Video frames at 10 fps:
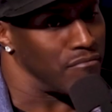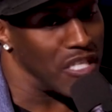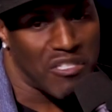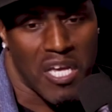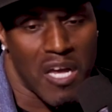
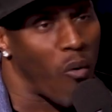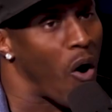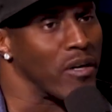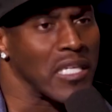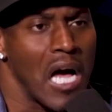this kid
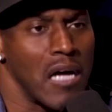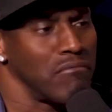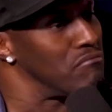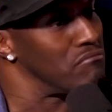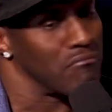Warrick
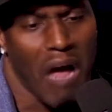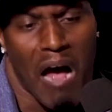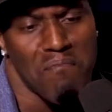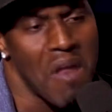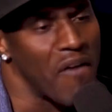Dunn,
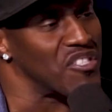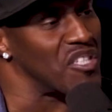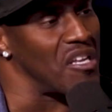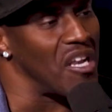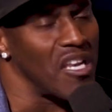I've never
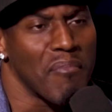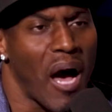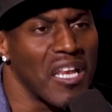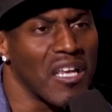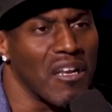seen
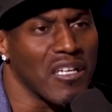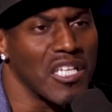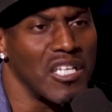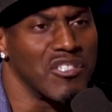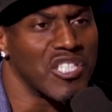anybody get a
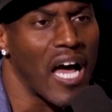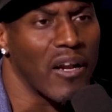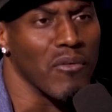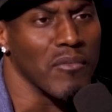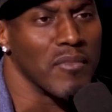clean
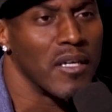shot on him.